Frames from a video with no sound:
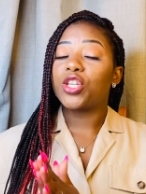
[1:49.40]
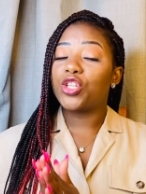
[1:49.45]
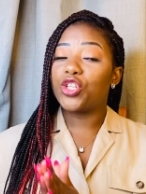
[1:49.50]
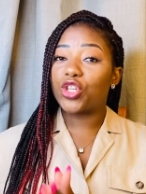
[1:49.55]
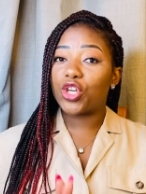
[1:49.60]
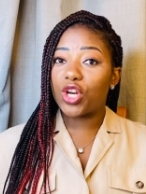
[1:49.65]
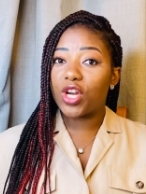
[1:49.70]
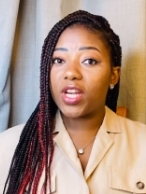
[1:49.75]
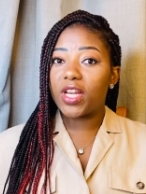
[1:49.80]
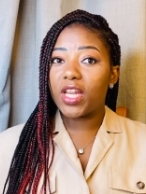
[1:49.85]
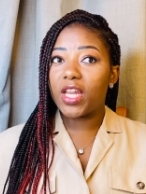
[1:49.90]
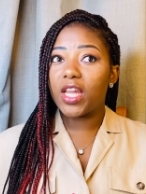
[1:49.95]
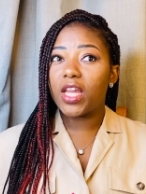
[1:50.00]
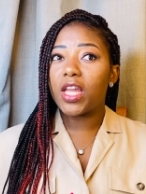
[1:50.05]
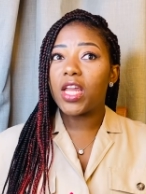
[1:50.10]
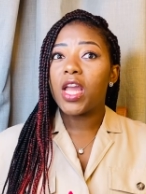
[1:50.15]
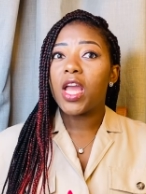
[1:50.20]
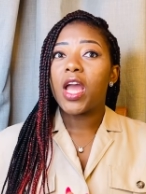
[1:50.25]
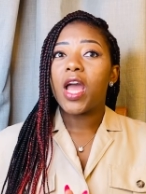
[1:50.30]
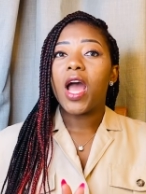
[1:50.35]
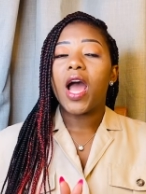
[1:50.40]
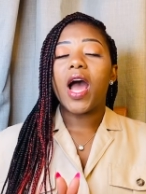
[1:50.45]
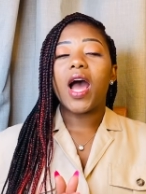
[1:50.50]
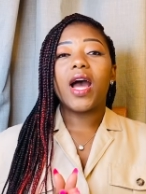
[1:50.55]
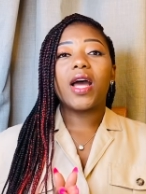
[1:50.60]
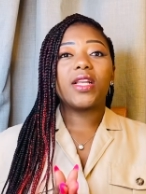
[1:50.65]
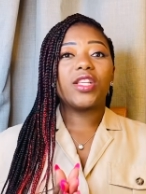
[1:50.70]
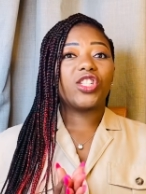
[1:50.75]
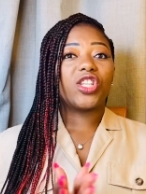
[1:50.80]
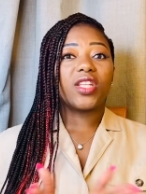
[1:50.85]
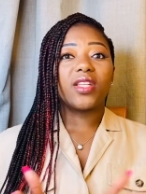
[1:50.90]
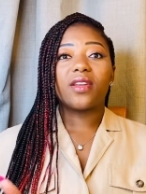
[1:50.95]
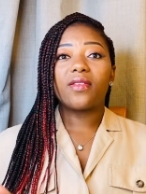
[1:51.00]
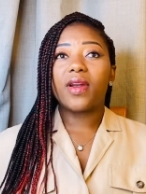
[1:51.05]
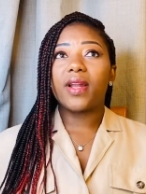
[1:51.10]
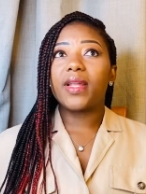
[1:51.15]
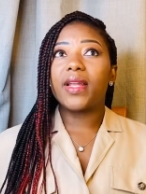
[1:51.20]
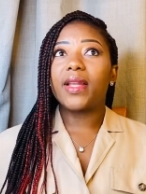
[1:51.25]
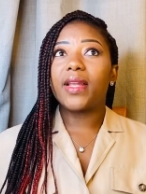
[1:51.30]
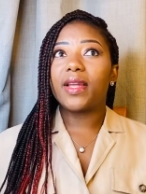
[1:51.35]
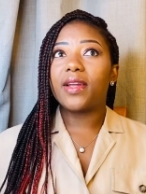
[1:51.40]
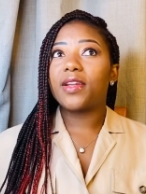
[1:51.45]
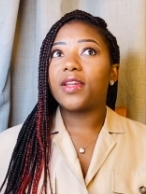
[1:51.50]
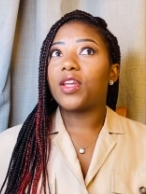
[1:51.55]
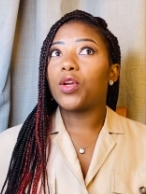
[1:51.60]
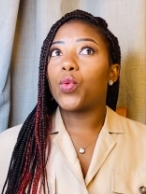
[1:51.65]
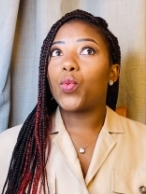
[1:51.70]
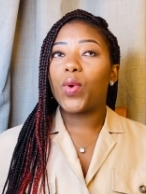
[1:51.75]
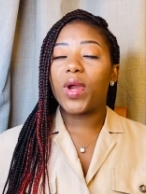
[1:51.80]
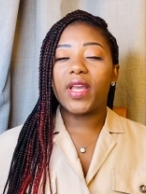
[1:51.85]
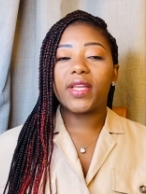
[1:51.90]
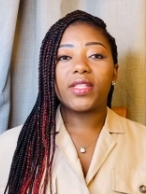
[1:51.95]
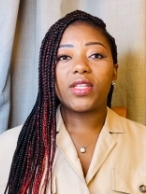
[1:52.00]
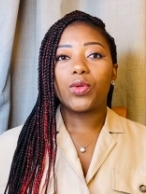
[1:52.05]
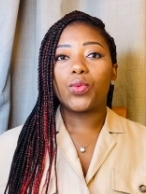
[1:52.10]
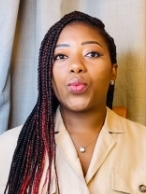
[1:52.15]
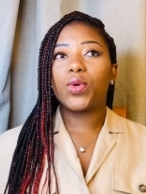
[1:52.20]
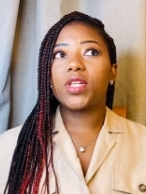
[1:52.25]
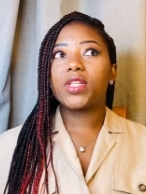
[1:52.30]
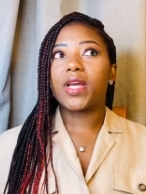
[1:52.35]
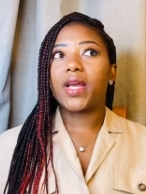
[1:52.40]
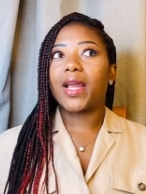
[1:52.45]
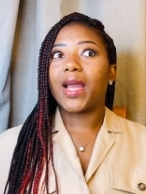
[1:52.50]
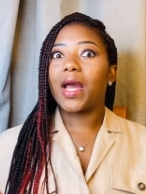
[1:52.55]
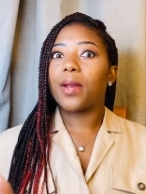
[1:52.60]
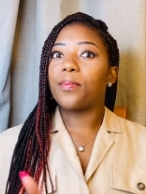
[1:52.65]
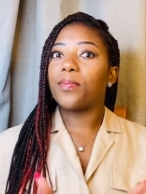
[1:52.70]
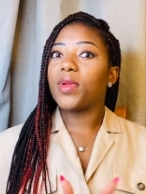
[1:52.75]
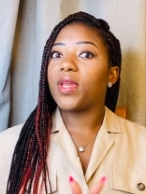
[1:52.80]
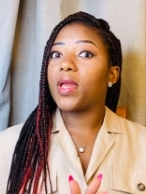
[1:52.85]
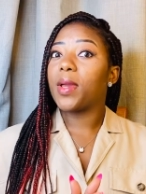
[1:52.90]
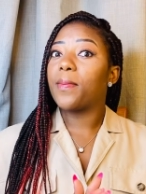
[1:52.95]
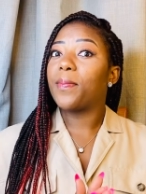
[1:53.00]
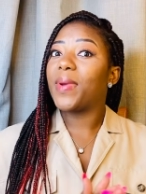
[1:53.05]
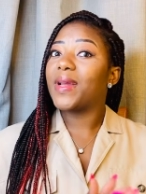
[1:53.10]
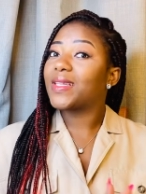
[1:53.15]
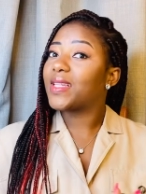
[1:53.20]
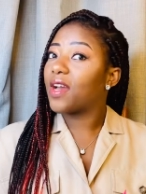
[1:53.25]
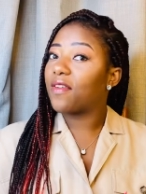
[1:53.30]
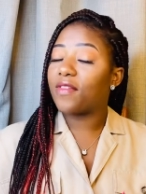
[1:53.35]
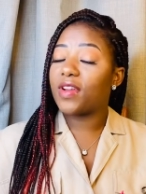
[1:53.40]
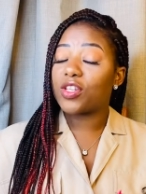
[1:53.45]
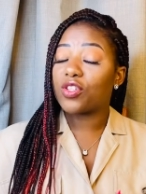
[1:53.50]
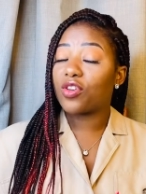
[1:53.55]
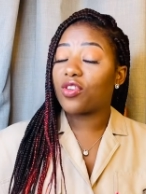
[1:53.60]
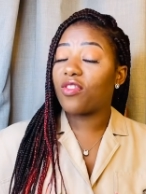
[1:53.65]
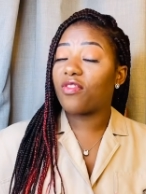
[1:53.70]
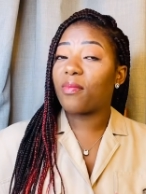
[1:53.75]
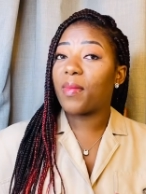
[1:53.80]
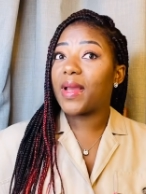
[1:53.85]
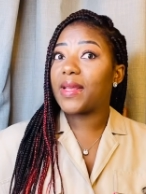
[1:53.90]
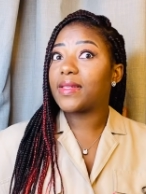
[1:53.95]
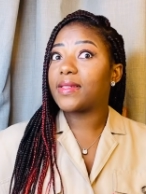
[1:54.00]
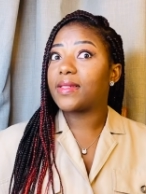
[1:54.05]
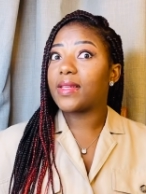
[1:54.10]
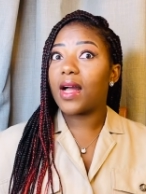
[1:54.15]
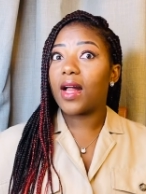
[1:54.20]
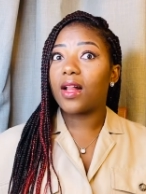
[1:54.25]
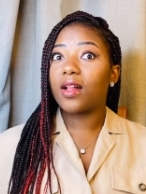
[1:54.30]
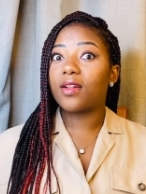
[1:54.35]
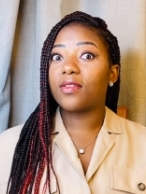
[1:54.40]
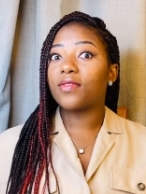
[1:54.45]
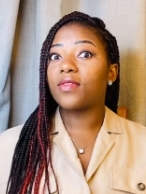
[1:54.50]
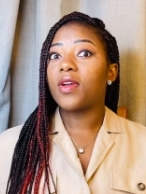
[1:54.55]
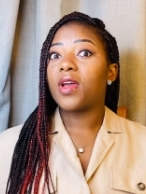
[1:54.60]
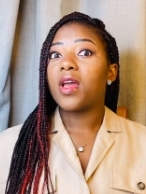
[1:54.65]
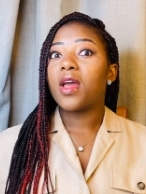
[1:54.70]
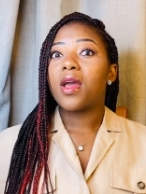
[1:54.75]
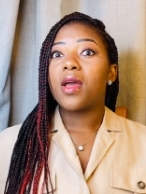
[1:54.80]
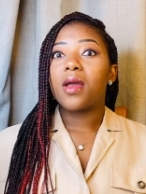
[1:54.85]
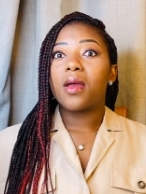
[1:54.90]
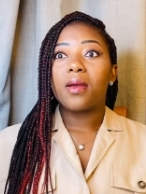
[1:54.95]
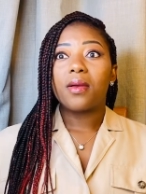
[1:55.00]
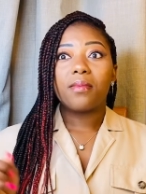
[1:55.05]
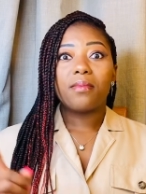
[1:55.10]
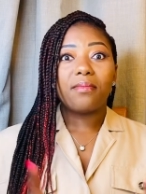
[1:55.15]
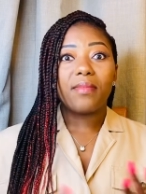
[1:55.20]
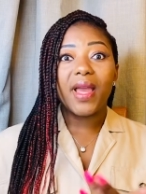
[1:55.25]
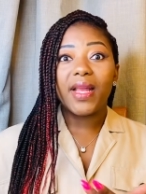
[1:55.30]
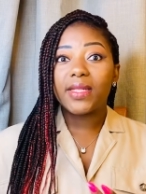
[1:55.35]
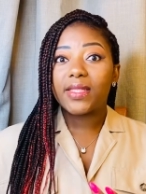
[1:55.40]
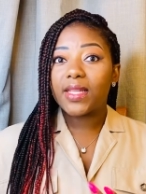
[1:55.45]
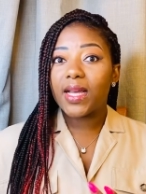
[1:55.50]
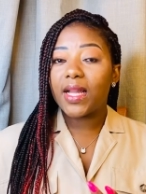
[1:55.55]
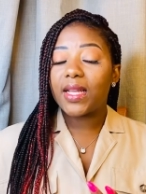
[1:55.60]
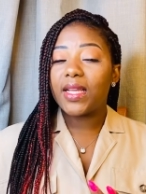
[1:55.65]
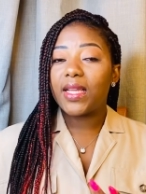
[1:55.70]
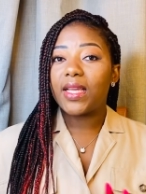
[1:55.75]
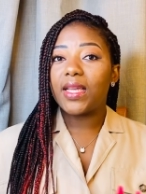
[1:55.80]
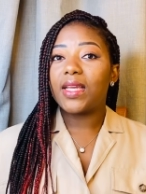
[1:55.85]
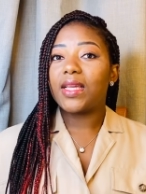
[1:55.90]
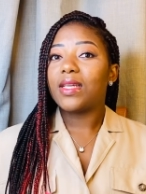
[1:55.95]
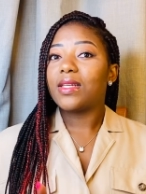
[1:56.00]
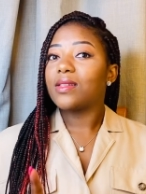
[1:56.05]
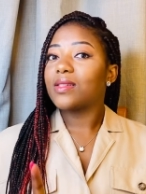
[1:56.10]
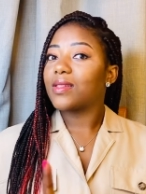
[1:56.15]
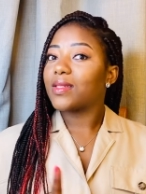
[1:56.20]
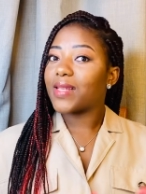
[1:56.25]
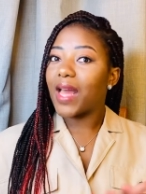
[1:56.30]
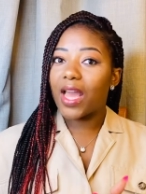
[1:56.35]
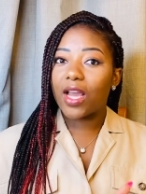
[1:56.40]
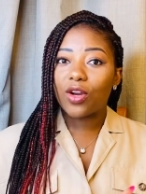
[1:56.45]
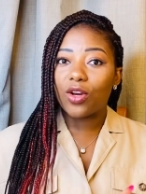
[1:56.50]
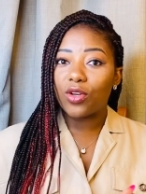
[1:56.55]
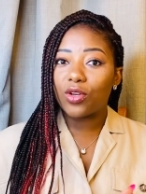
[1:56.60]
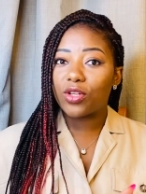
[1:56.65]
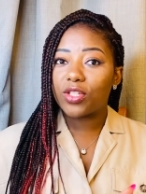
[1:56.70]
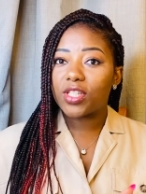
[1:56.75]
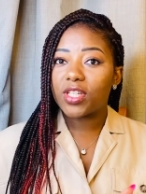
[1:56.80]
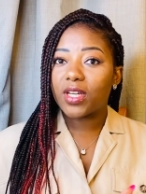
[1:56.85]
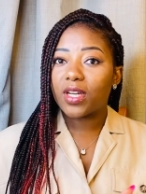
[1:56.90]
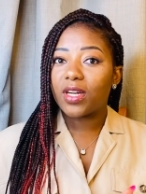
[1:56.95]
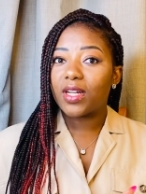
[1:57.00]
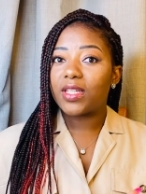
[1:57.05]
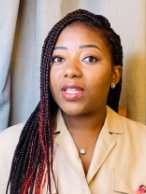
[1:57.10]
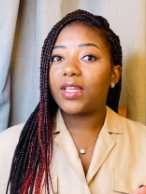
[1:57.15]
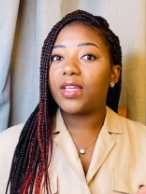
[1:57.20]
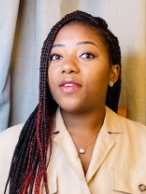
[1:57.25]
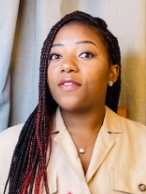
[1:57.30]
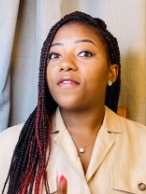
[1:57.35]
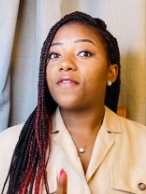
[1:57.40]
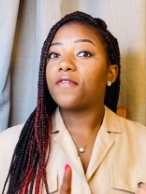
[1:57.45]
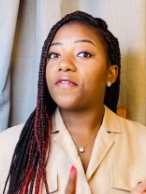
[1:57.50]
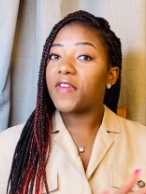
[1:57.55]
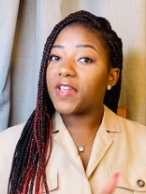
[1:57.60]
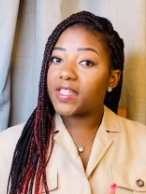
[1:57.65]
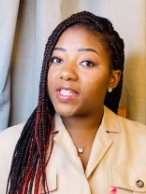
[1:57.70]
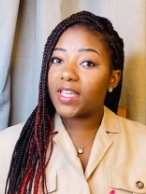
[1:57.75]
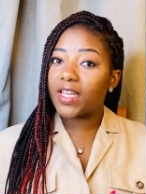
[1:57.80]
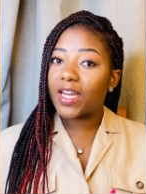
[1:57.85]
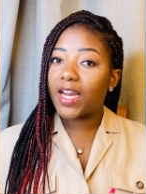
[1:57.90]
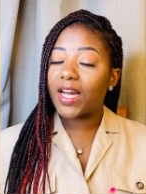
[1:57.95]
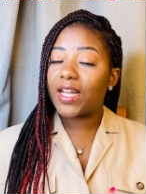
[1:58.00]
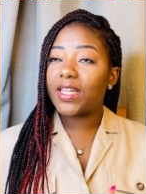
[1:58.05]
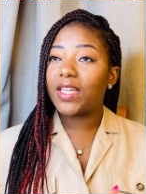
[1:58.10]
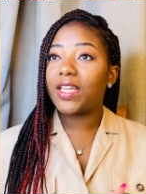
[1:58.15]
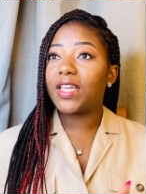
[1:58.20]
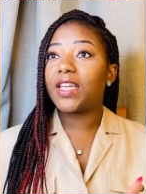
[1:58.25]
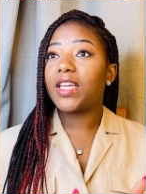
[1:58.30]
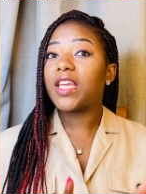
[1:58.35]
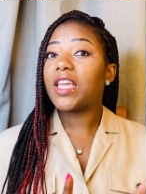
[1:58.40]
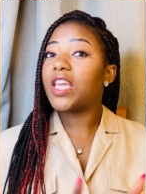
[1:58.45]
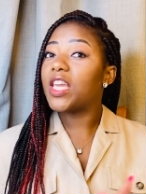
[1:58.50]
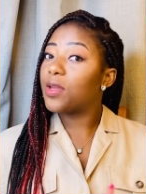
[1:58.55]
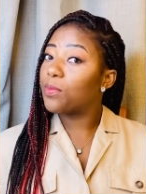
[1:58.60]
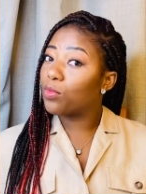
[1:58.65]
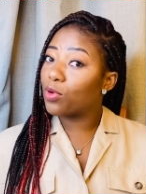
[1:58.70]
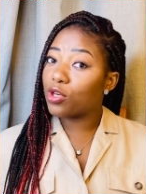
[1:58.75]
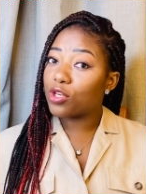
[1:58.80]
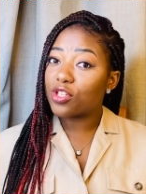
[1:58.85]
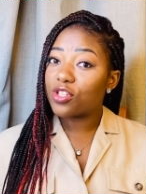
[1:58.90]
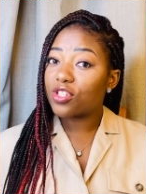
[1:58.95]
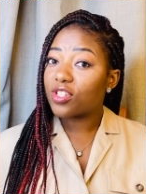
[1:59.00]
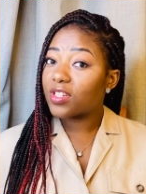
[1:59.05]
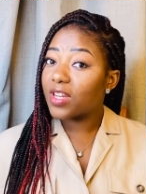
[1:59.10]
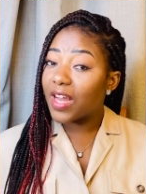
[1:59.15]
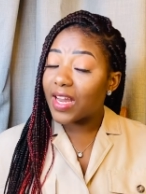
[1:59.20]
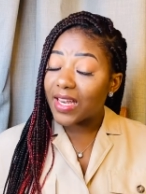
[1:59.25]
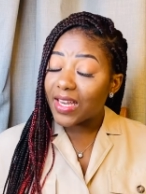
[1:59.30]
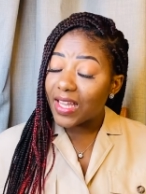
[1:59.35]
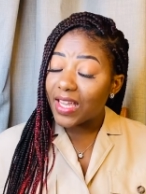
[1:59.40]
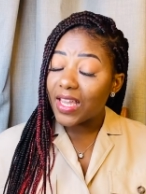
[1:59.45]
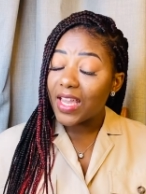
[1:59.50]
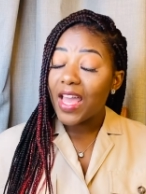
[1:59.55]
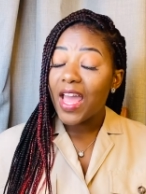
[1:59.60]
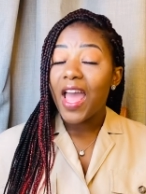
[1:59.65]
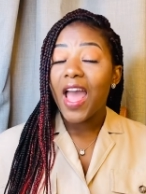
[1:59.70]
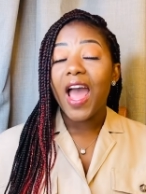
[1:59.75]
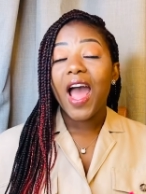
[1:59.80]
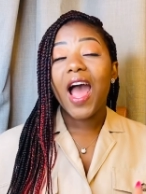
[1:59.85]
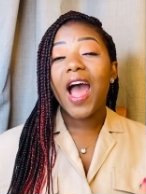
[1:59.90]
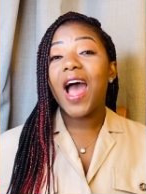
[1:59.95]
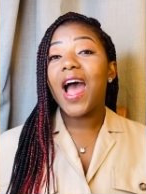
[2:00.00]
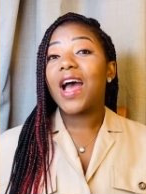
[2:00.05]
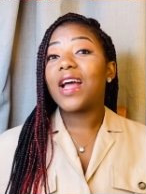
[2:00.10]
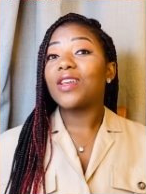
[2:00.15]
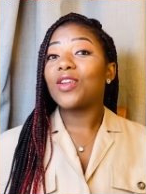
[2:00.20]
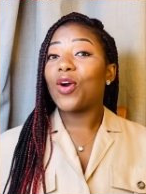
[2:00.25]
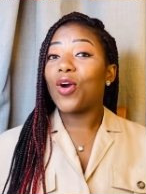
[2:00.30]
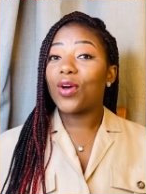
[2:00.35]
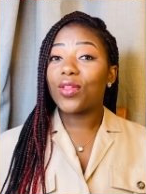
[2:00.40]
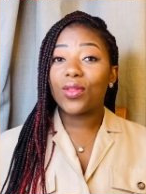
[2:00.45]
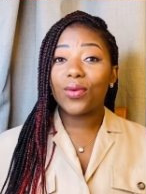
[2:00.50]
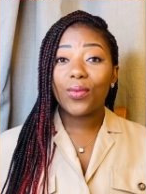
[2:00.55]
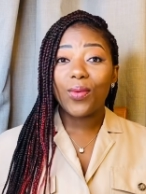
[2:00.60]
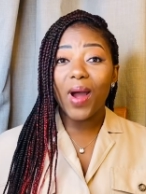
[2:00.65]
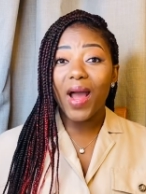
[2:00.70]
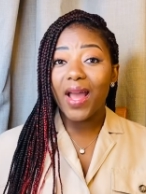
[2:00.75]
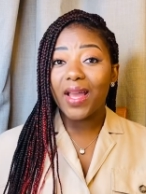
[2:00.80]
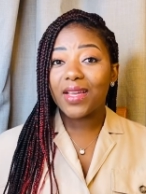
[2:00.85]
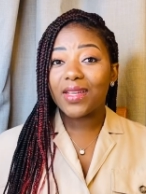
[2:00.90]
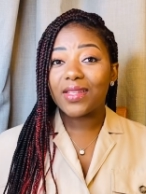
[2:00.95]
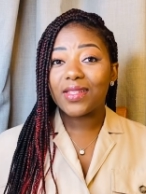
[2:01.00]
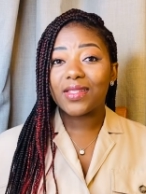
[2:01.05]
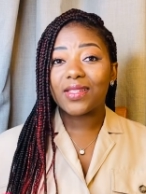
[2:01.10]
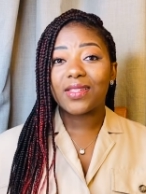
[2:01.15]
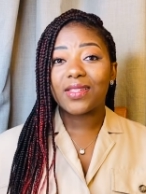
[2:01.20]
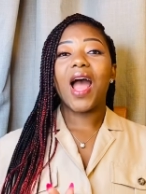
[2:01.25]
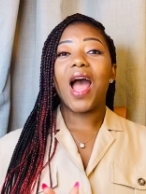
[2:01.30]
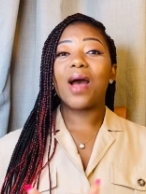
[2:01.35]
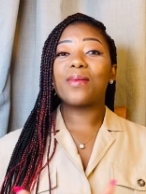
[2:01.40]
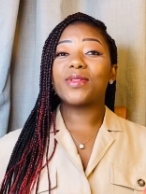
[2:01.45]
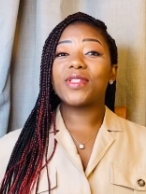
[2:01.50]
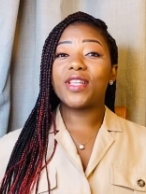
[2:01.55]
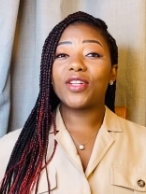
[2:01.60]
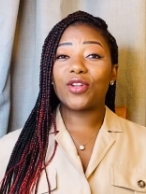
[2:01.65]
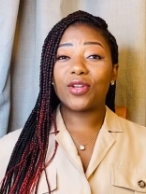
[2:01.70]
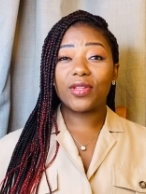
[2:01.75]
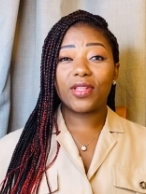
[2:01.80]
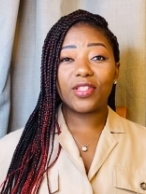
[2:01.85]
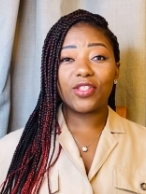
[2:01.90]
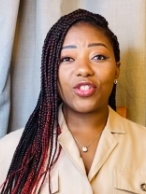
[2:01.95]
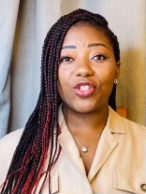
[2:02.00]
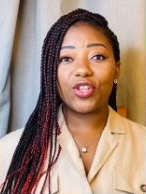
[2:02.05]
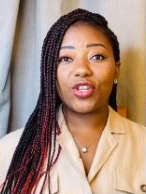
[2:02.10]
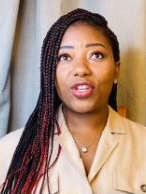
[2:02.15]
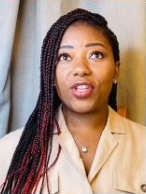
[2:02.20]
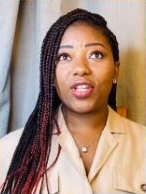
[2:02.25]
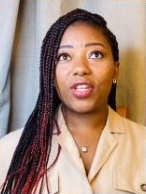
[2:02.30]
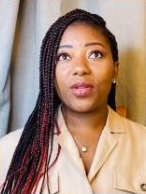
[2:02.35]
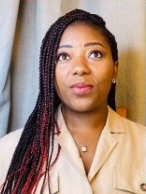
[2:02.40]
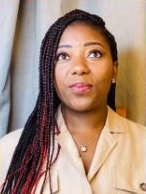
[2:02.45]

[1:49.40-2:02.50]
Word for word: journey, and generally learning ways in which I can be a better version of myself mentally, psychologically, physically, emotionally, and otherwise. I'm still on this journey,